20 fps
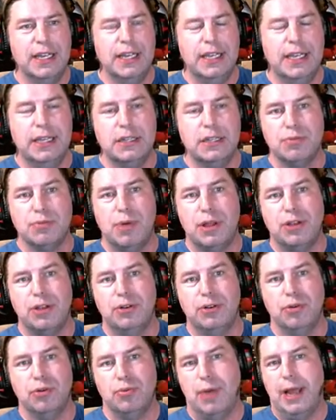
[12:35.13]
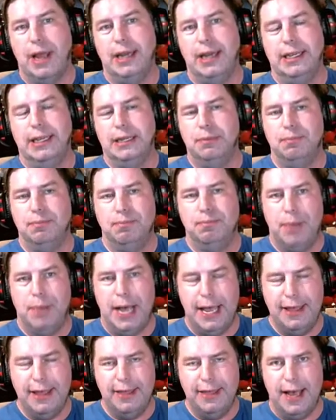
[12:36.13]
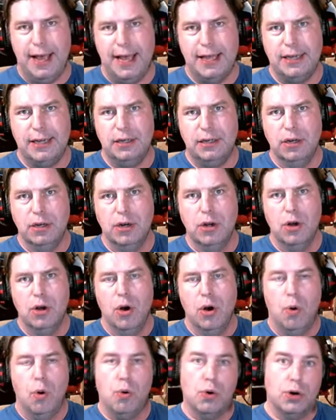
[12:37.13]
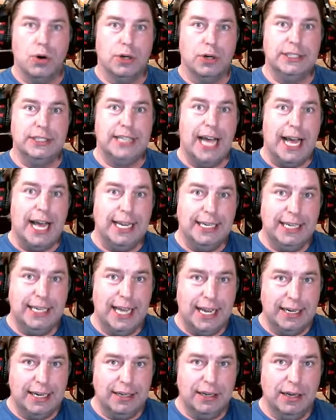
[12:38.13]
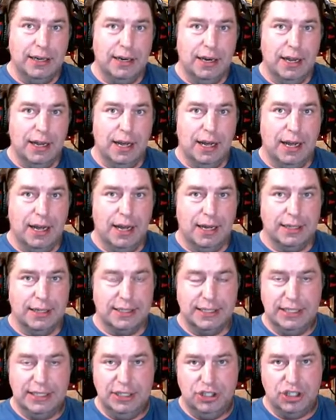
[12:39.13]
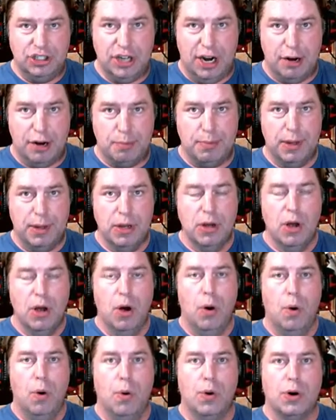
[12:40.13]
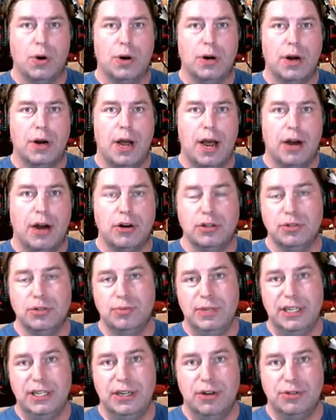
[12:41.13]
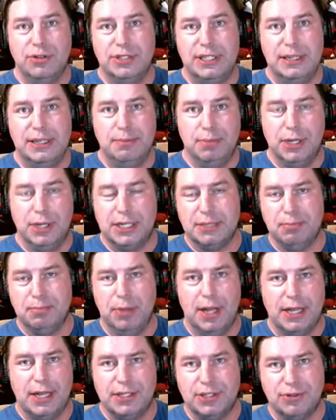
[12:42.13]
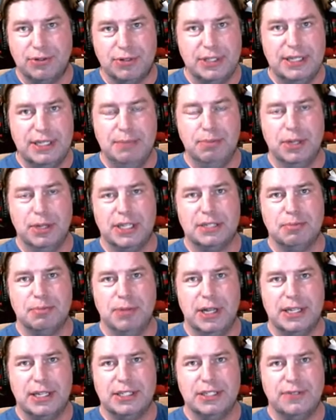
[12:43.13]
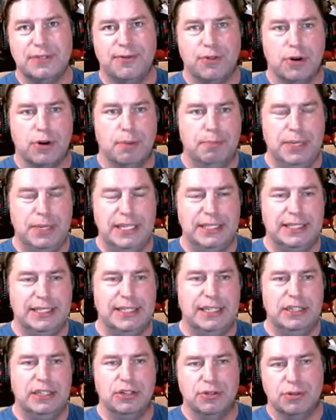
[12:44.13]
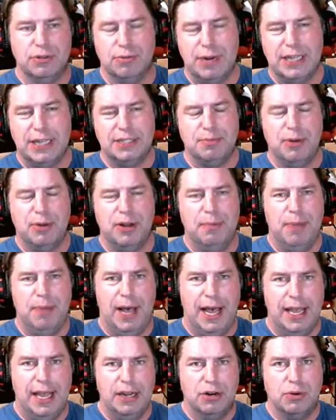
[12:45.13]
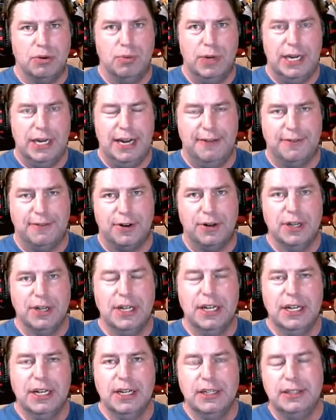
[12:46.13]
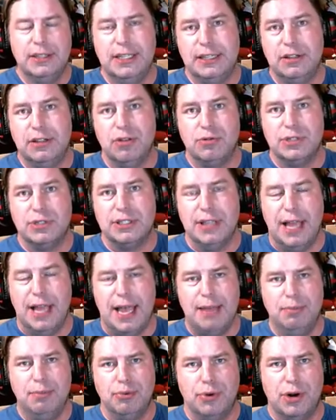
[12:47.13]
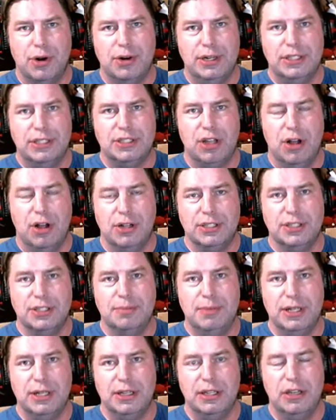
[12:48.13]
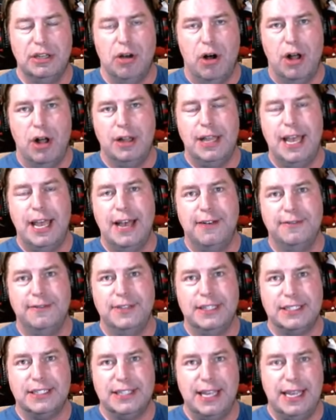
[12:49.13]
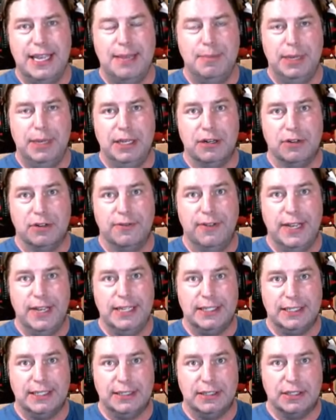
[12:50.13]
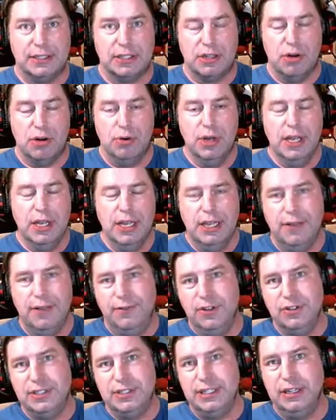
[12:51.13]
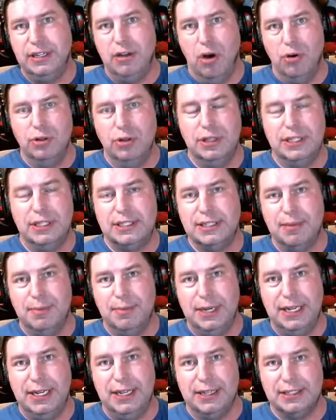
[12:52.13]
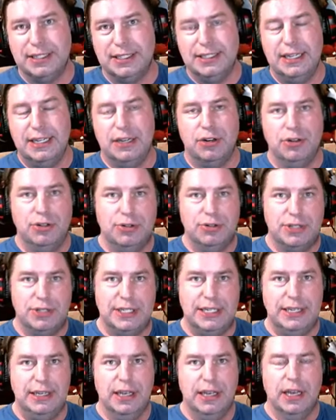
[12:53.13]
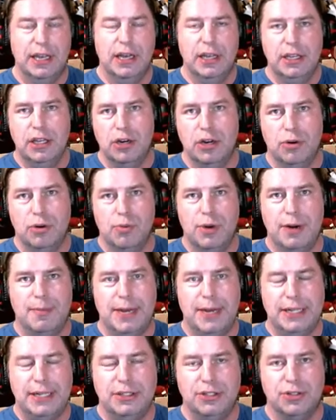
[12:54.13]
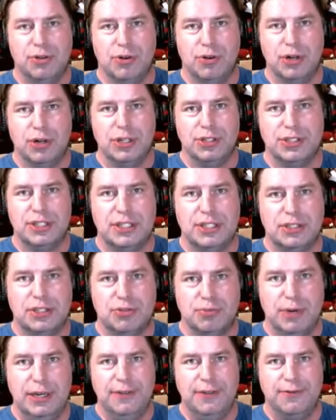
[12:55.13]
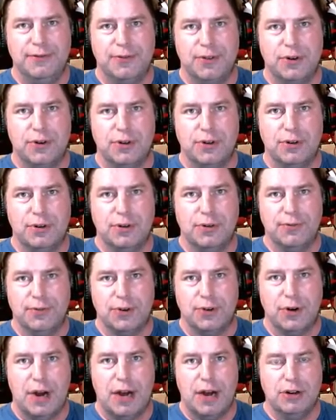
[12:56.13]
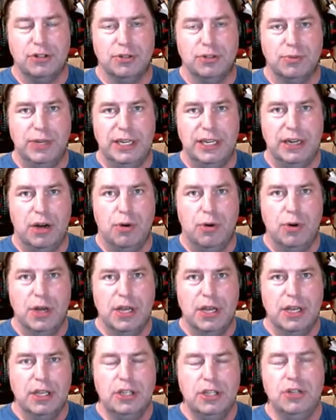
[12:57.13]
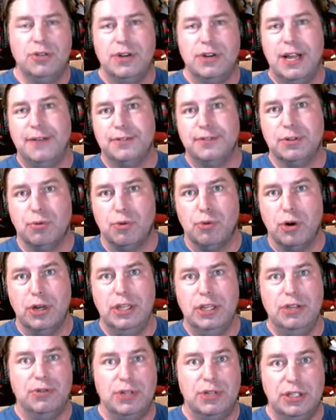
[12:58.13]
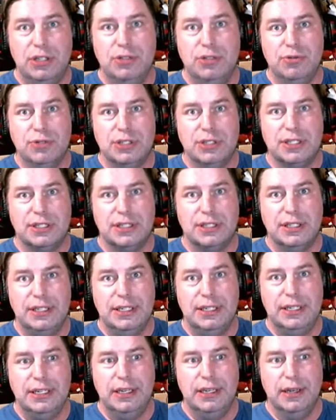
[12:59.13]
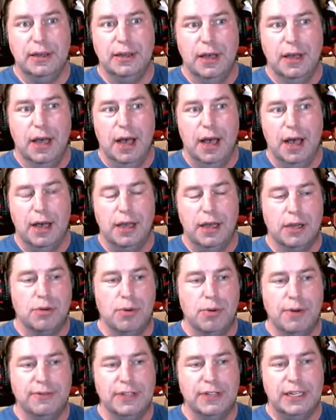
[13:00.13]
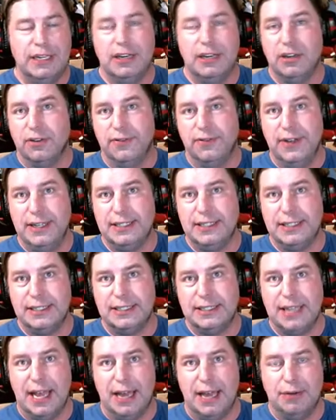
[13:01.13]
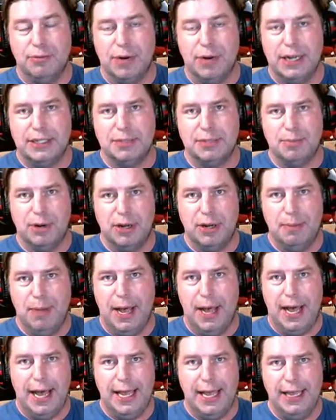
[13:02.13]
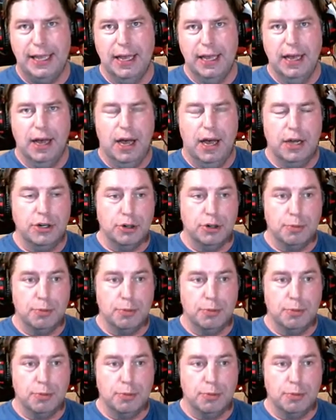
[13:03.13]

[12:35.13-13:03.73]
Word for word: is whether you're writing in Python or .NET uh, C Sharp or Arduino C++ or C++ for a PC or the Raspberry Pi or whatever, that those libraries ultimately all have the same interfaces. So if you see code that somebody else did or you see, you know, one of my tutorials that's written for for Arduino, you don't have to worry. You can use the uh, equivalent interfaces on Raspberry Pi under